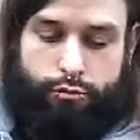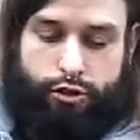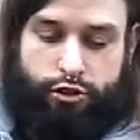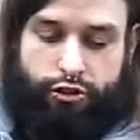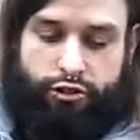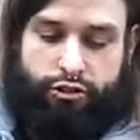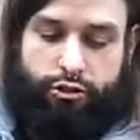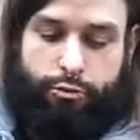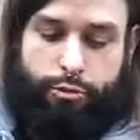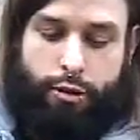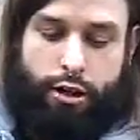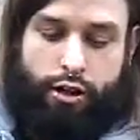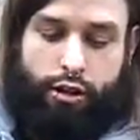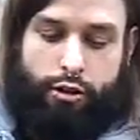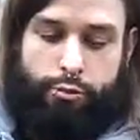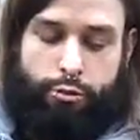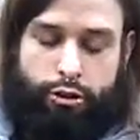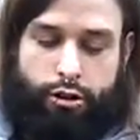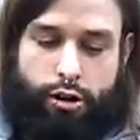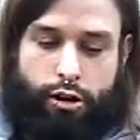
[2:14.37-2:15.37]
This is a
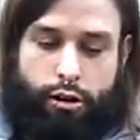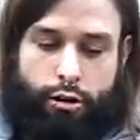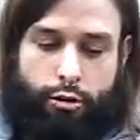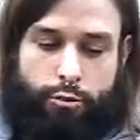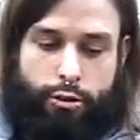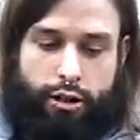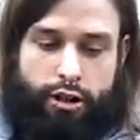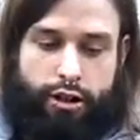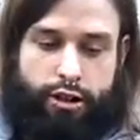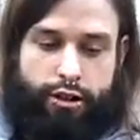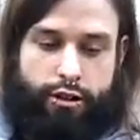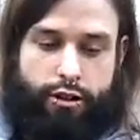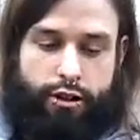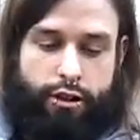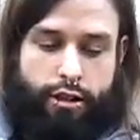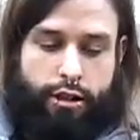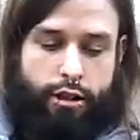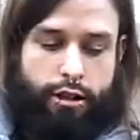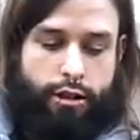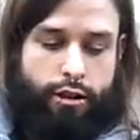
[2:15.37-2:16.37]
polymer carbine.
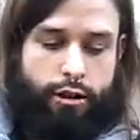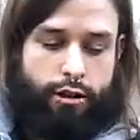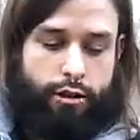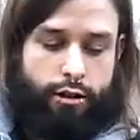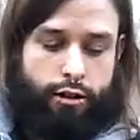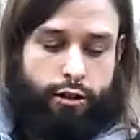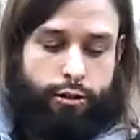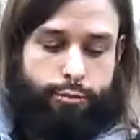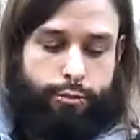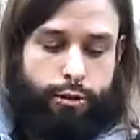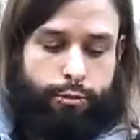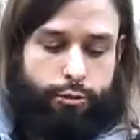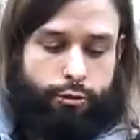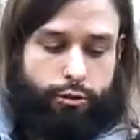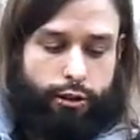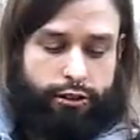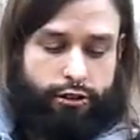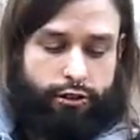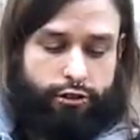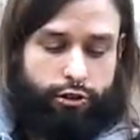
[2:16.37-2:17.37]

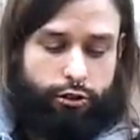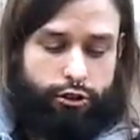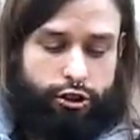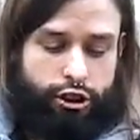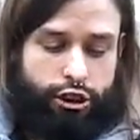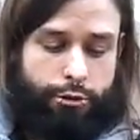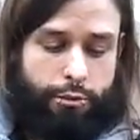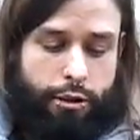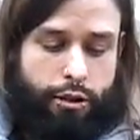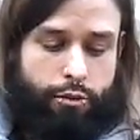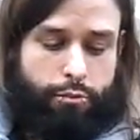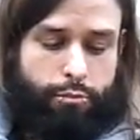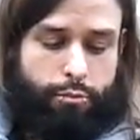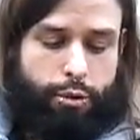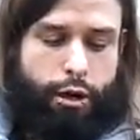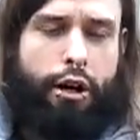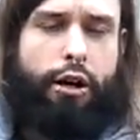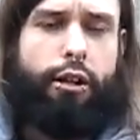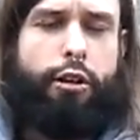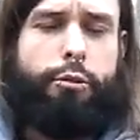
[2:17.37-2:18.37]
People like to talk shit about
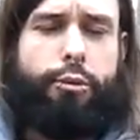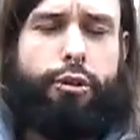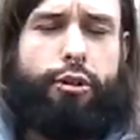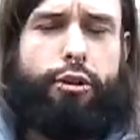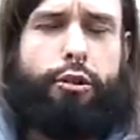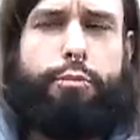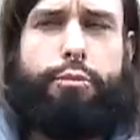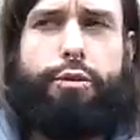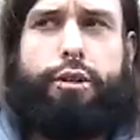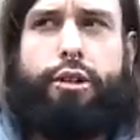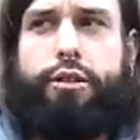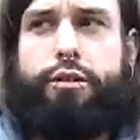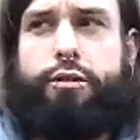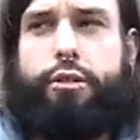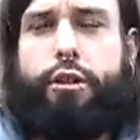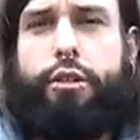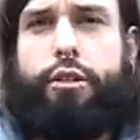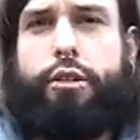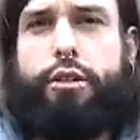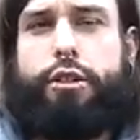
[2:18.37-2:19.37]
polymer, but
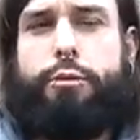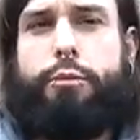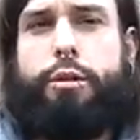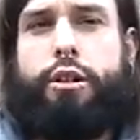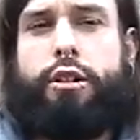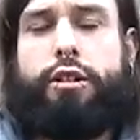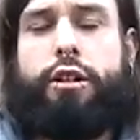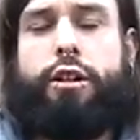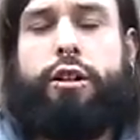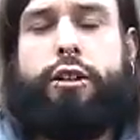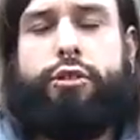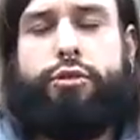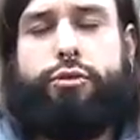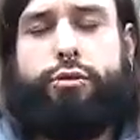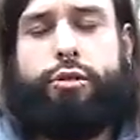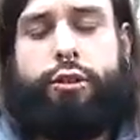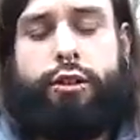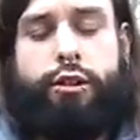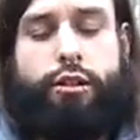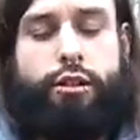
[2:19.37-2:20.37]
come on guys,
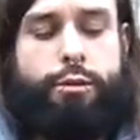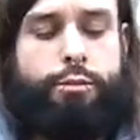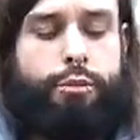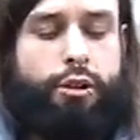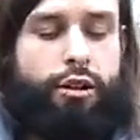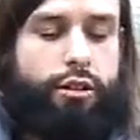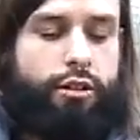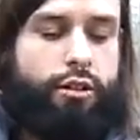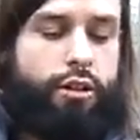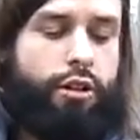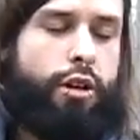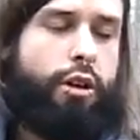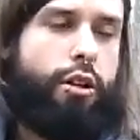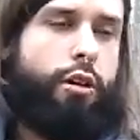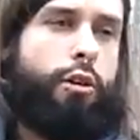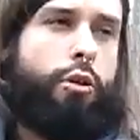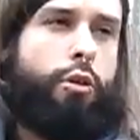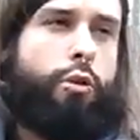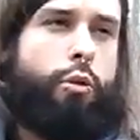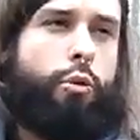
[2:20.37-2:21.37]
really? I mean,
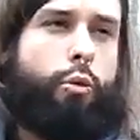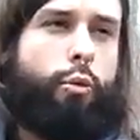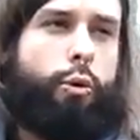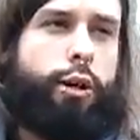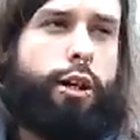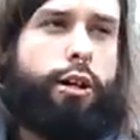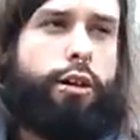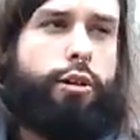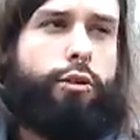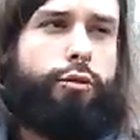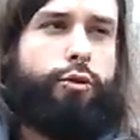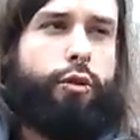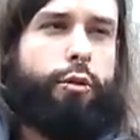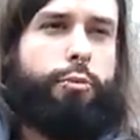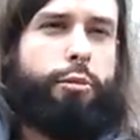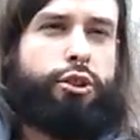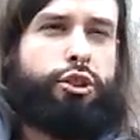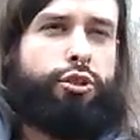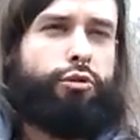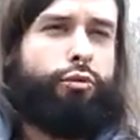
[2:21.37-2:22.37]
we have a
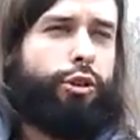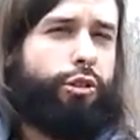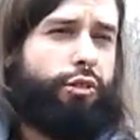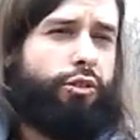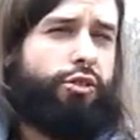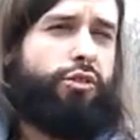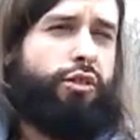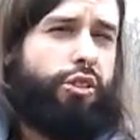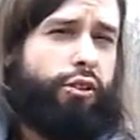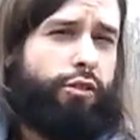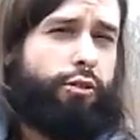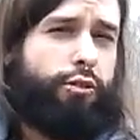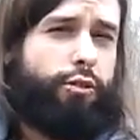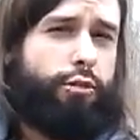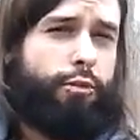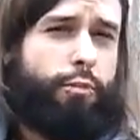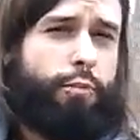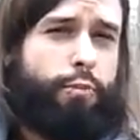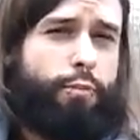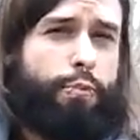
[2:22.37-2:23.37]
bunch of real
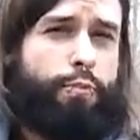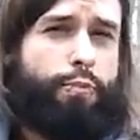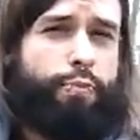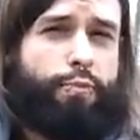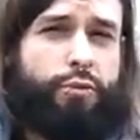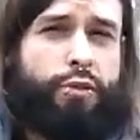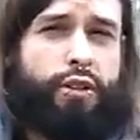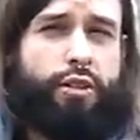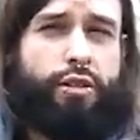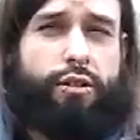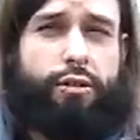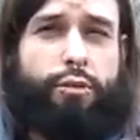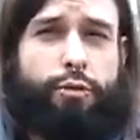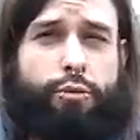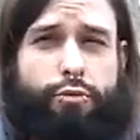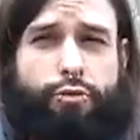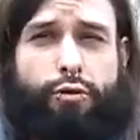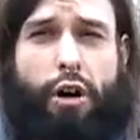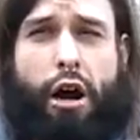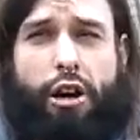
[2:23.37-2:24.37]
steel
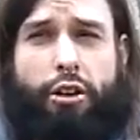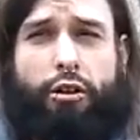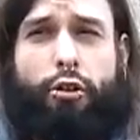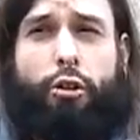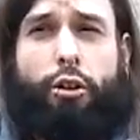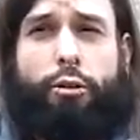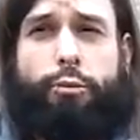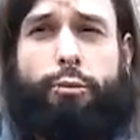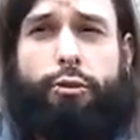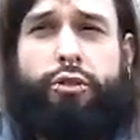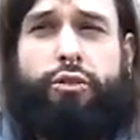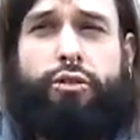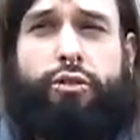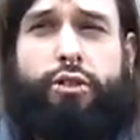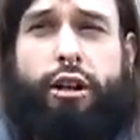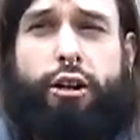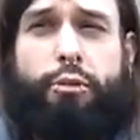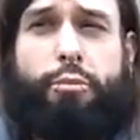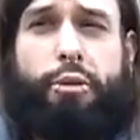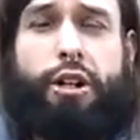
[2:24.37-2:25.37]
firearms
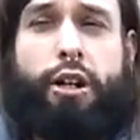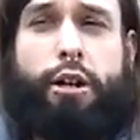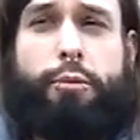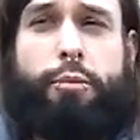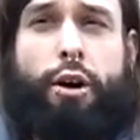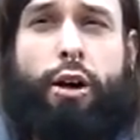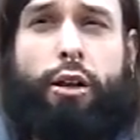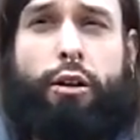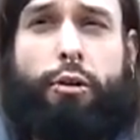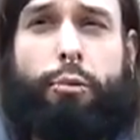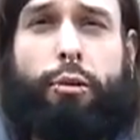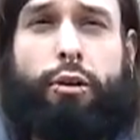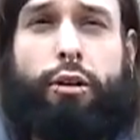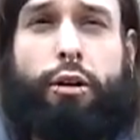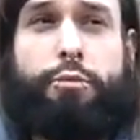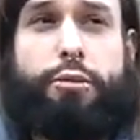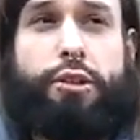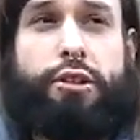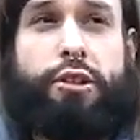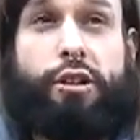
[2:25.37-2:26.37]
that are made out of
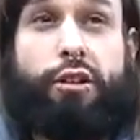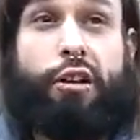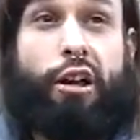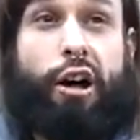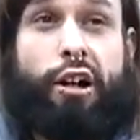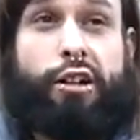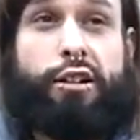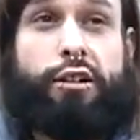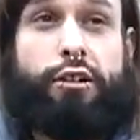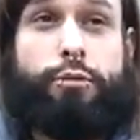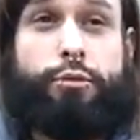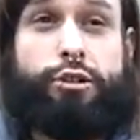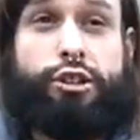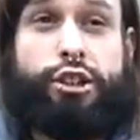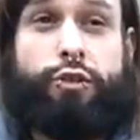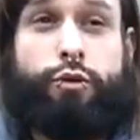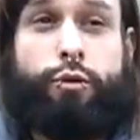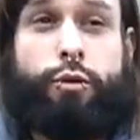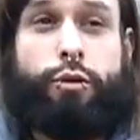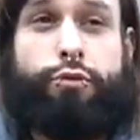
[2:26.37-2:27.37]
polymer. I mean the Glock,
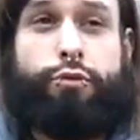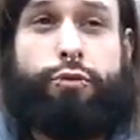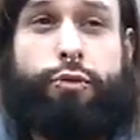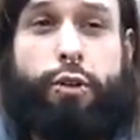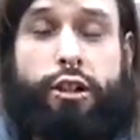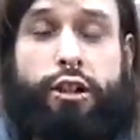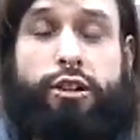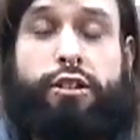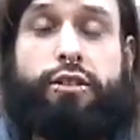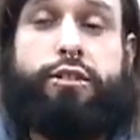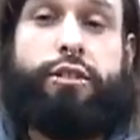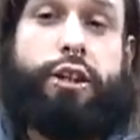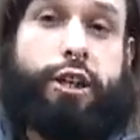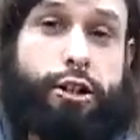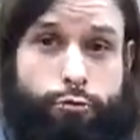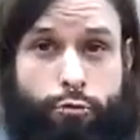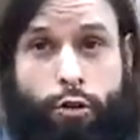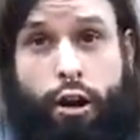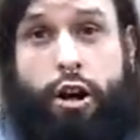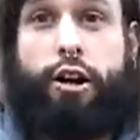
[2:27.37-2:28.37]
which everyone fucking
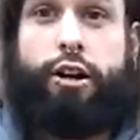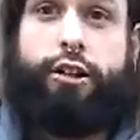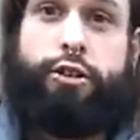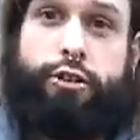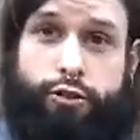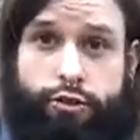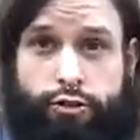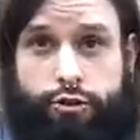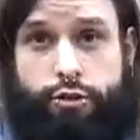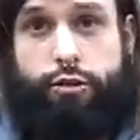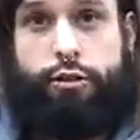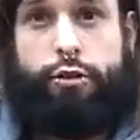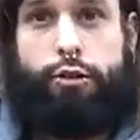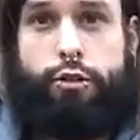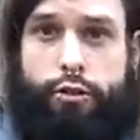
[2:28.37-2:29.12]
dick rides